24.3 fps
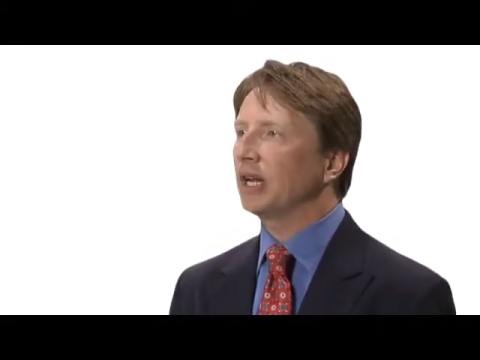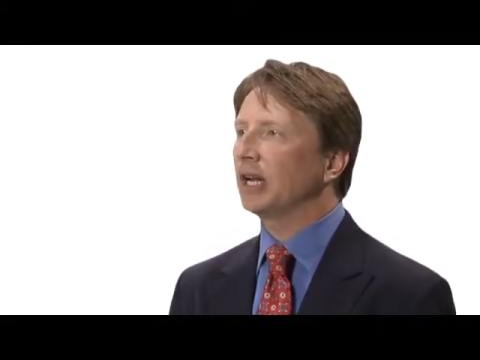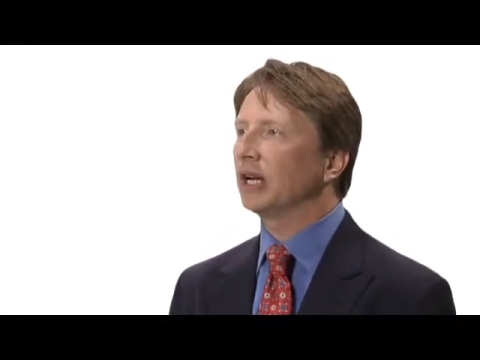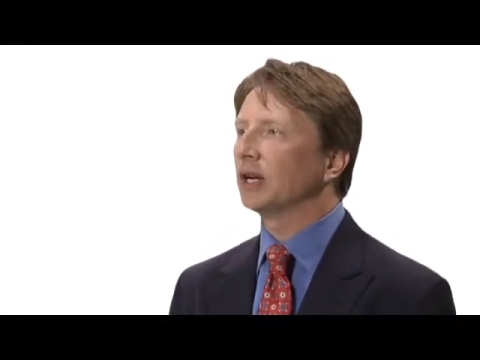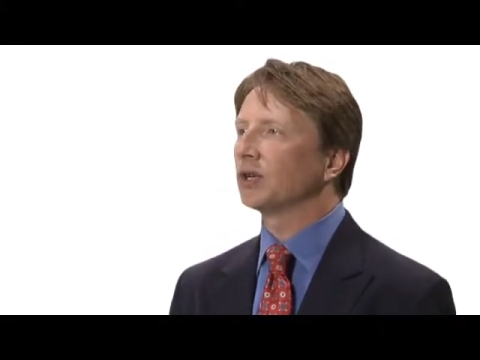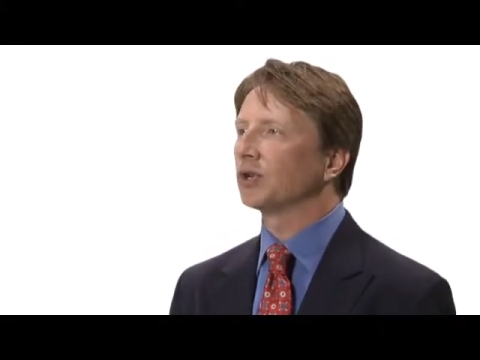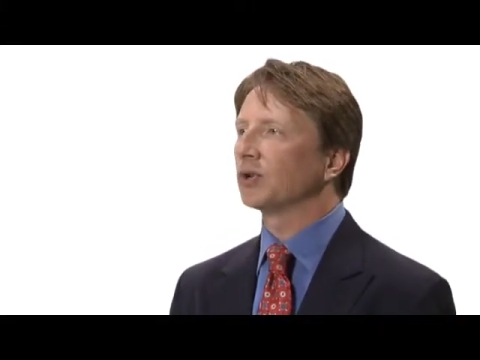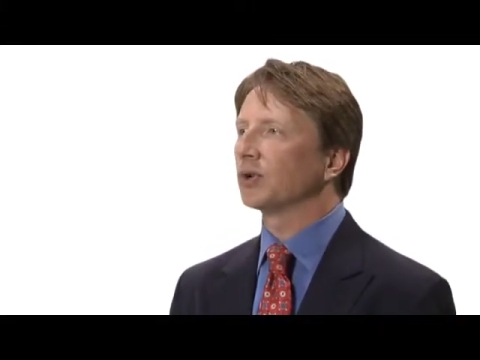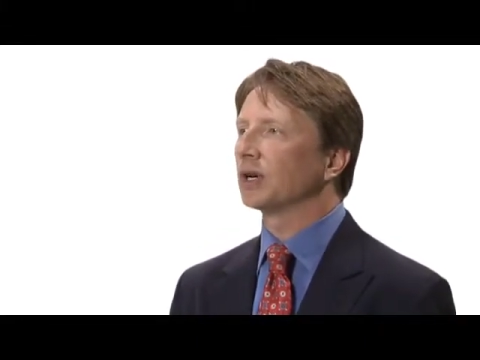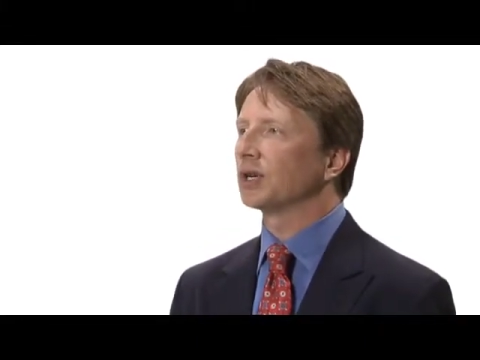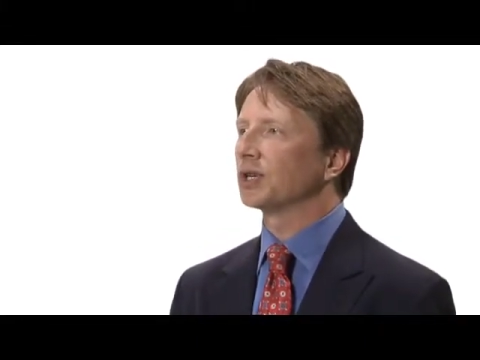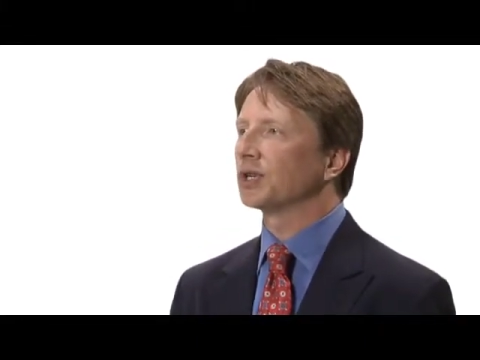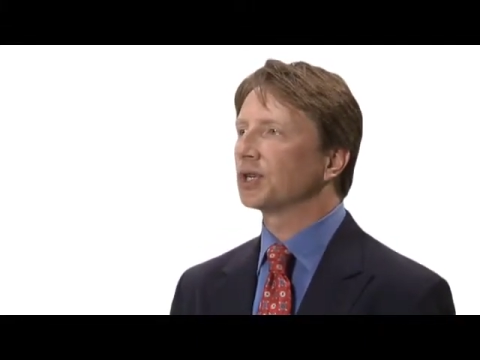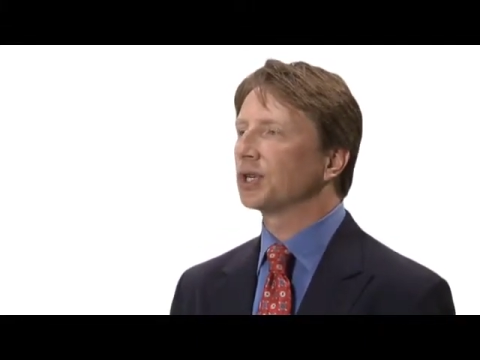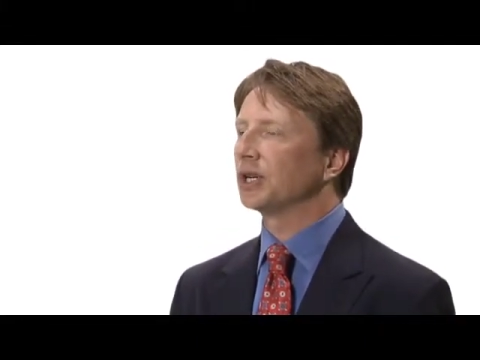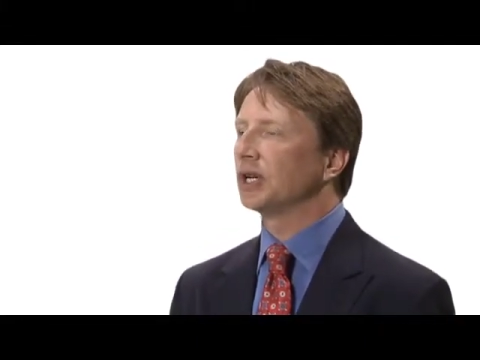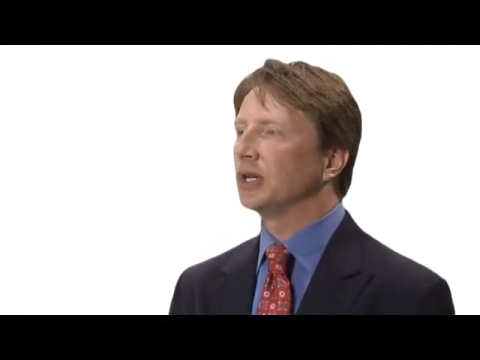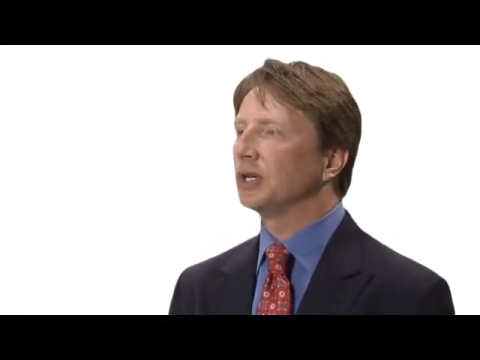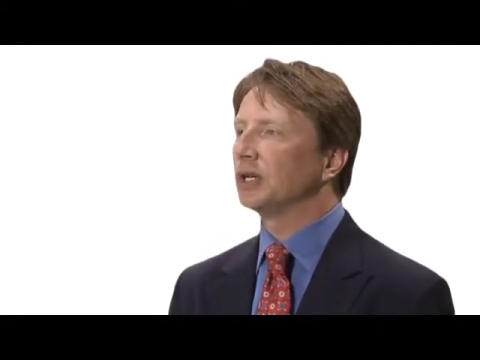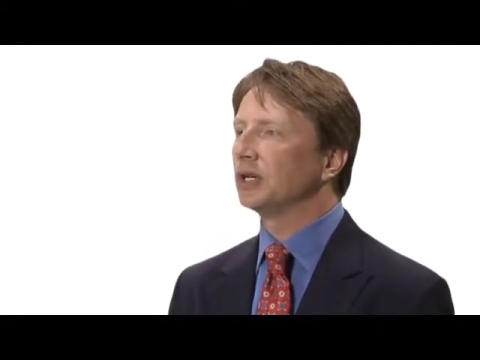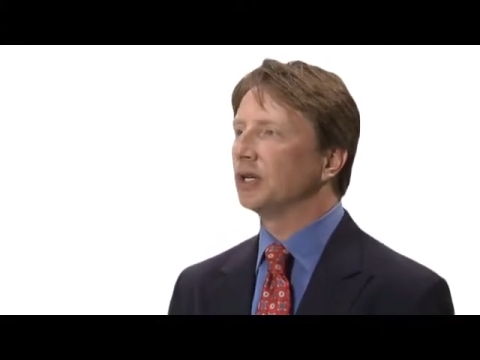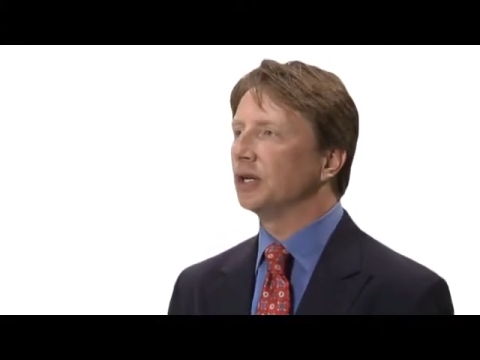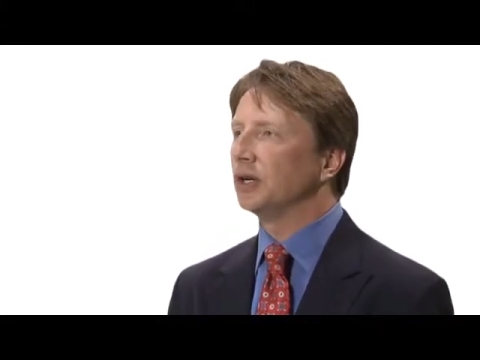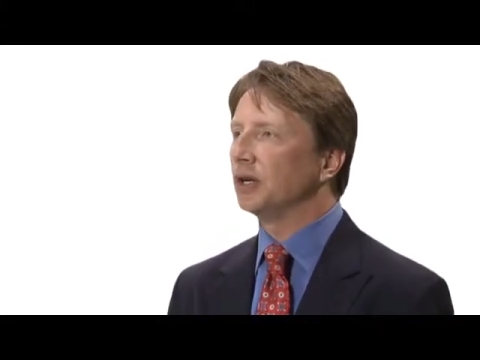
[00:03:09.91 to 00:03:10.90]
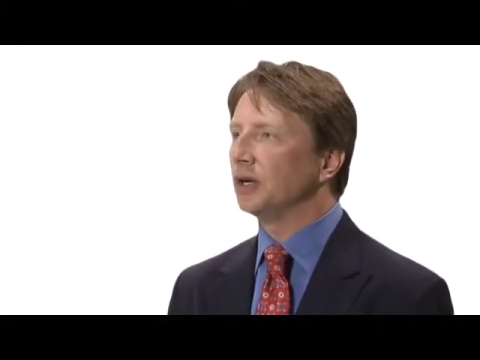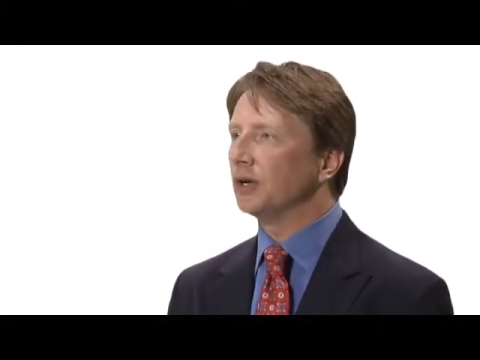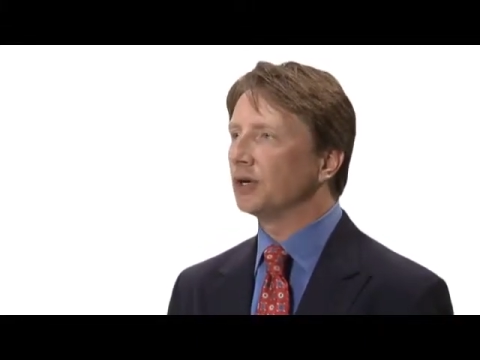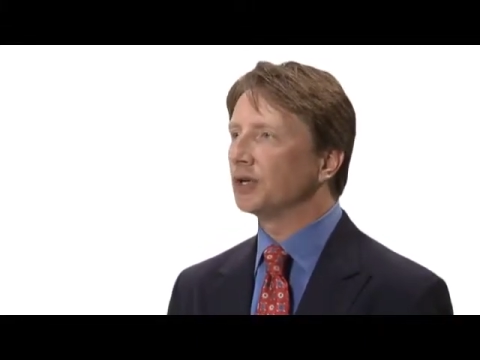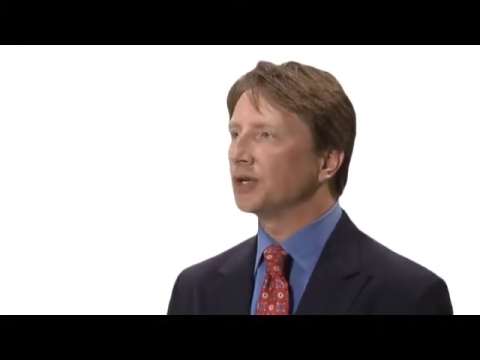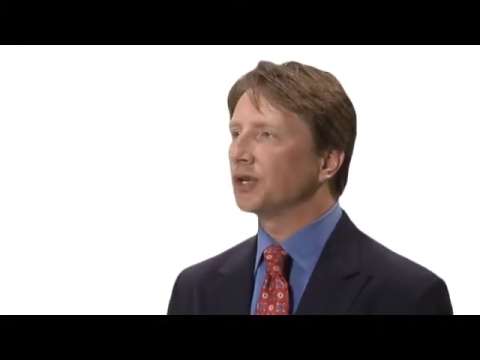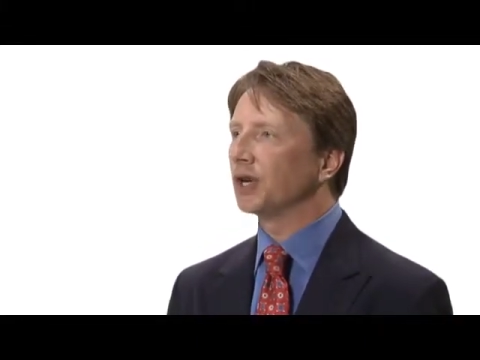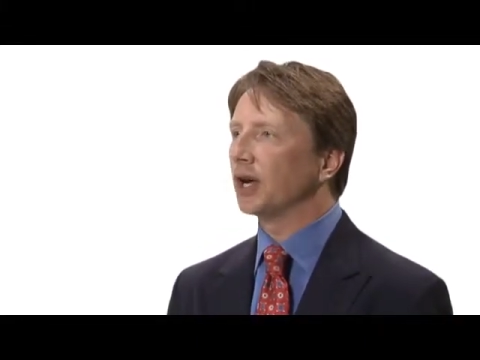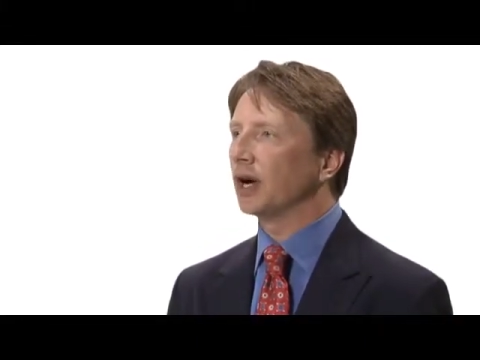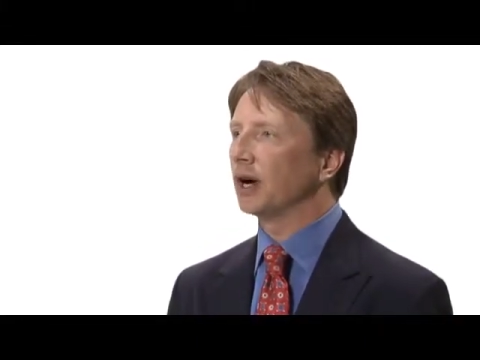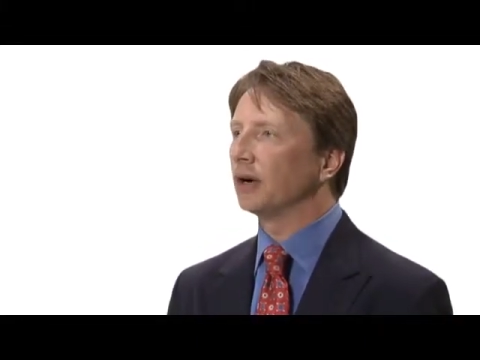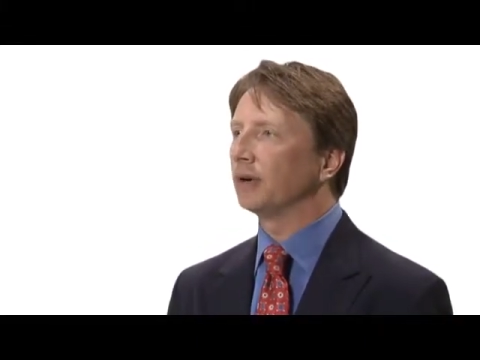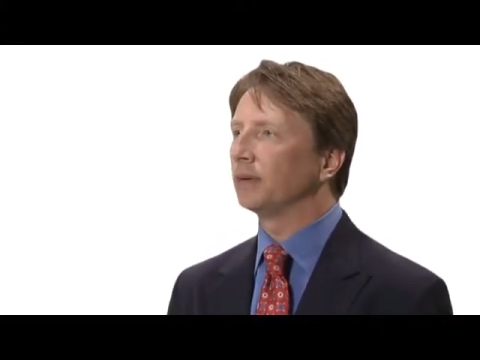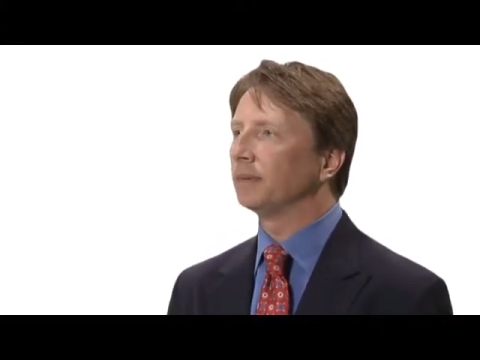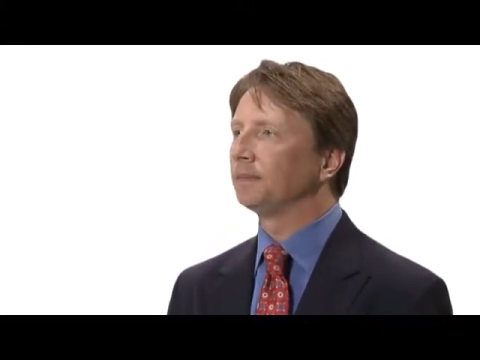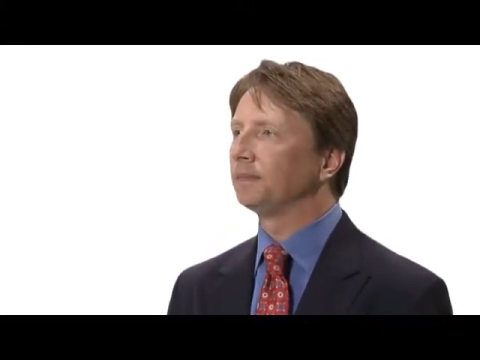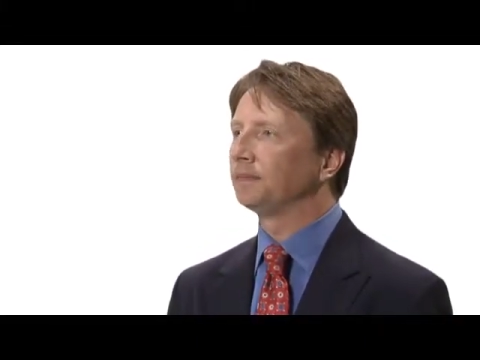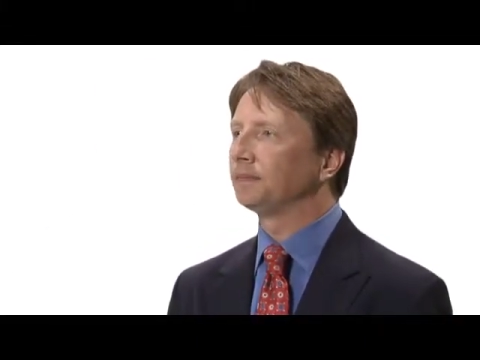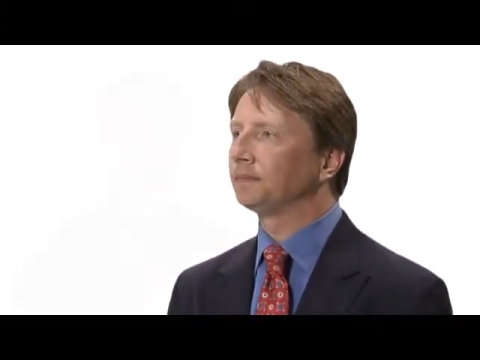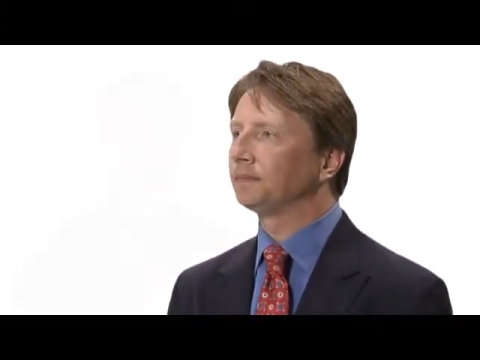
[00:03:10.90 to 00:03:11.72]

interest to do so.